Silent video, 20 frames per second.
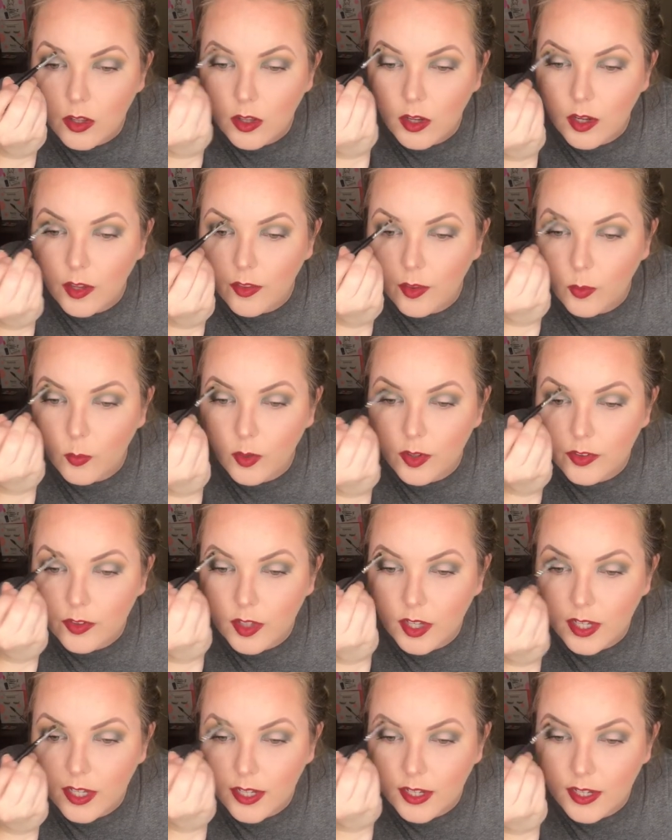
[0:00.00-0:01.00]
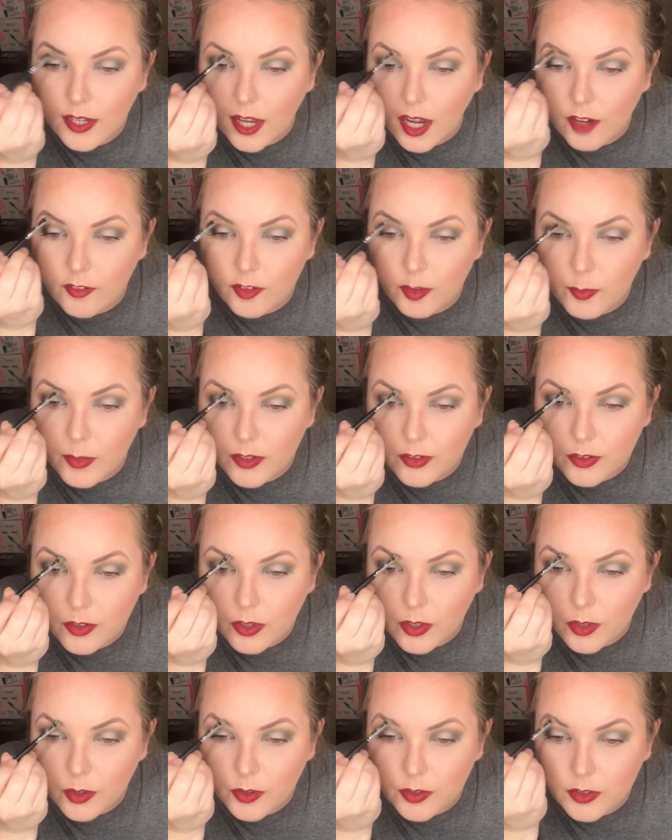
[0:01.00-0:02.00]
And then once I have them as
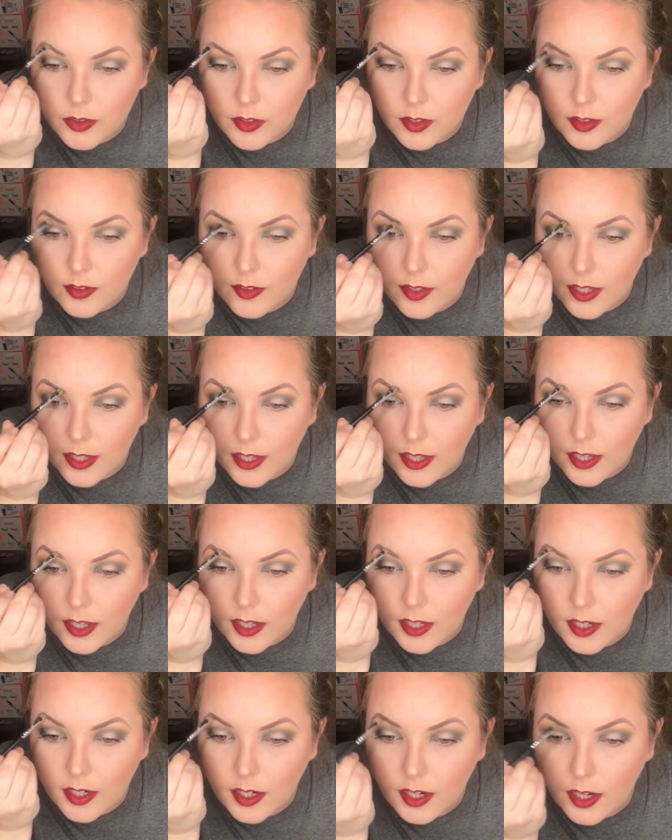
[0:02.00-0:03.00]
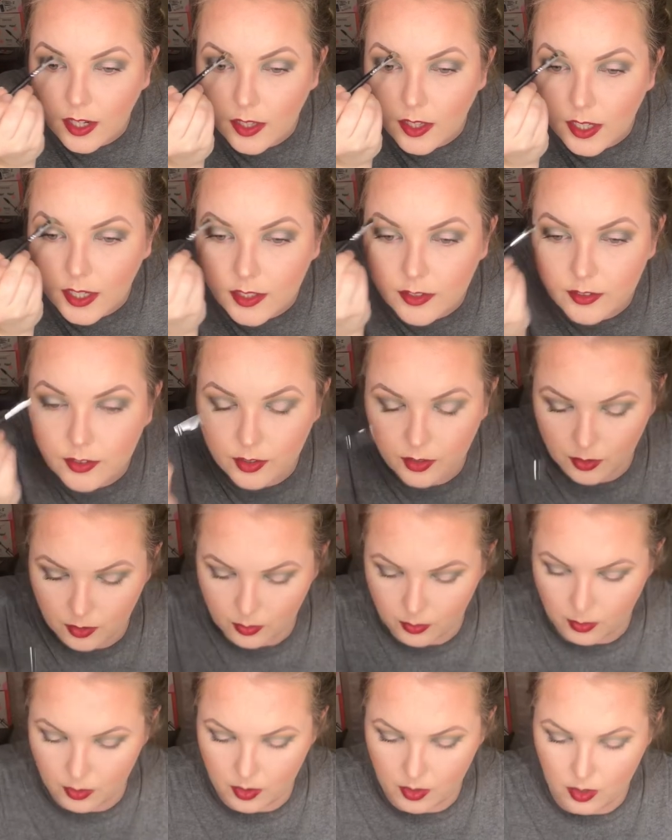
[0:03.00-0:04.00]
close as I can, I like
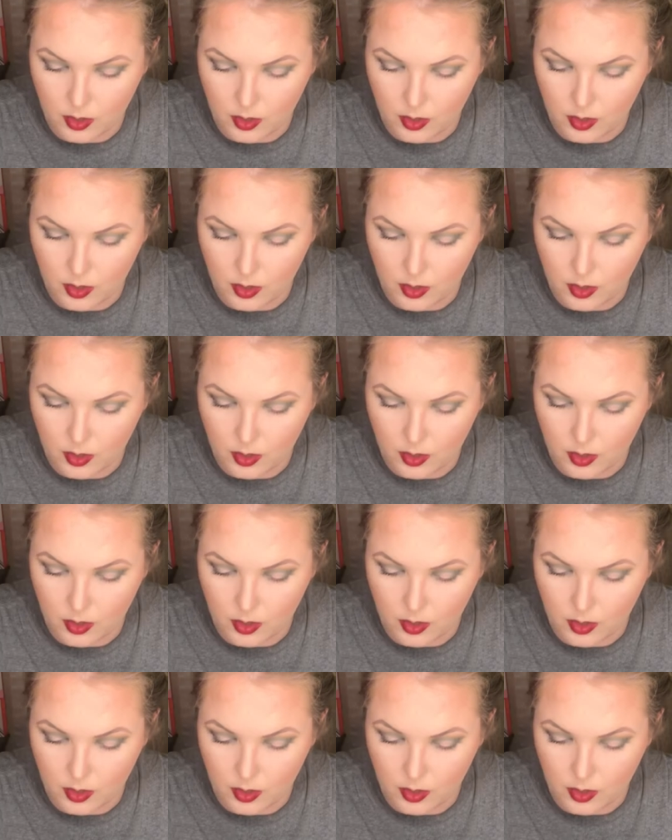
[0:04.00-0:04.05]
to